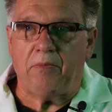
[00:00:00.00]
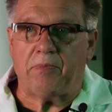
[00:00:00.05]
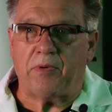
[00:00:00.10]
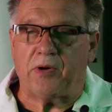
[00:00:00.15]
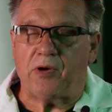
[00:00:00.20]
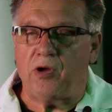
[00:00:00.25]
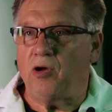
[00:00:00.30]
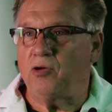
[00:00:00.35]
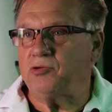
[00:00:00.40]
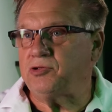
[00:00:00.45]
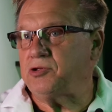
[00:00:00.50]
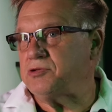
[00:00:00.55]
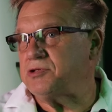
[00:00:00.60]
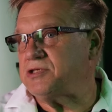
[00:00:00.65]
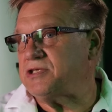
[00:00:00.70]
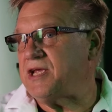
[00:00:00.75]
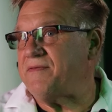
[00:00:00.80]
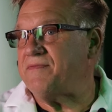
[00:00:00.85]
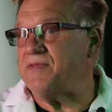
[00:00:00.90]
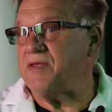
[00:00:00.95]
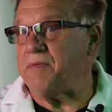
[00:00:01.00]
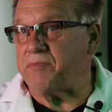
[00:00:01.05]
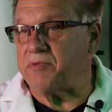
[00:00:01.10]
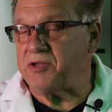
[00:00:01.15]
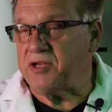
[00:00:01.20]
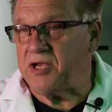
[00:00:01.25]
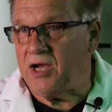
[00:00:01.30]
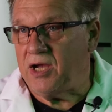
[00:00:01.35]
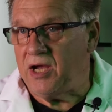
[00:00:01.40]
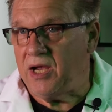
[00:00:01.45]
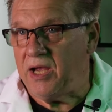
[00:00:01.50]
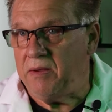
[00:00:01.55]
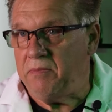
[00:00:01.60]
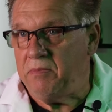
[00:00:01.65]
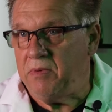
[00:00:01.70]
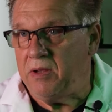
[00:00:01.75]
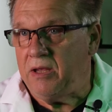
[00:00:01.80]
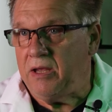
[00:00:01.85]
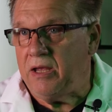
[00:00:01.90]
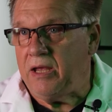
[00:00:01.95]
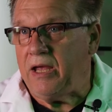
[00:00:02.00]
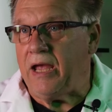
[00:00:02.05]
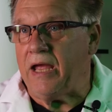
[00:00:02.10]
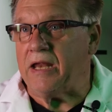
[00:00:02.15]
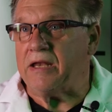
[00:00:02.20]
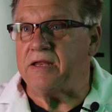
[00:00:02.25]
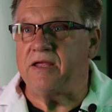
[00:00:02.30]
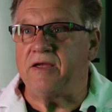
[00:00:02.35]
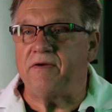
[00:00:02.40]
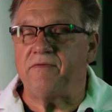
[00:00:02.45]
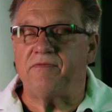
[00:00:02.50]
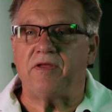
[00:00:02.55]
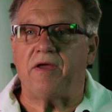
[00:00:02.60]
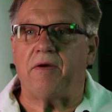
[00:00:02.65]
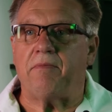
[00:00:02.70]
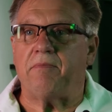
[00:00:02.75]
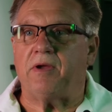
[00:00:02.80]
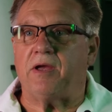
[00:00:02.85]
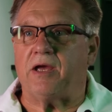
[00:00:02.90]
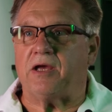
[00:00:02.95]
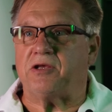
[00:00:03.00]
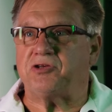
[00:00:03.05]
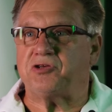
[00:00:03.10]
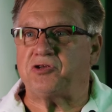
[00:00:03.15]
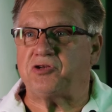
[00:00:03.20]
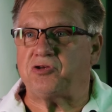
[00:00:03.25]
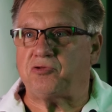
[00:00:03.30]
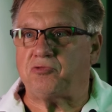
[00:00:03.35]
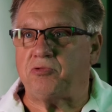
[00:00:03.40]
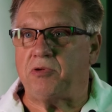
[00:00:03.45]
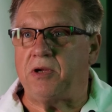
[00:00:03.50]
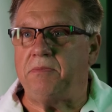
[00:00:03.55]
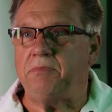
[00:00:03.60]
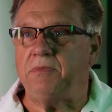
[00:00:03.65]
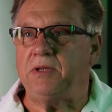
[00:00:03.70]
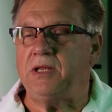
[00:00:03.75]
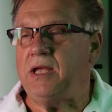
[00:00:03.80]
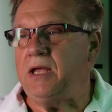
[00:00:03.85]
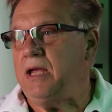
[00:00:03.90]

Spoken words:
but also save them time and give them extremely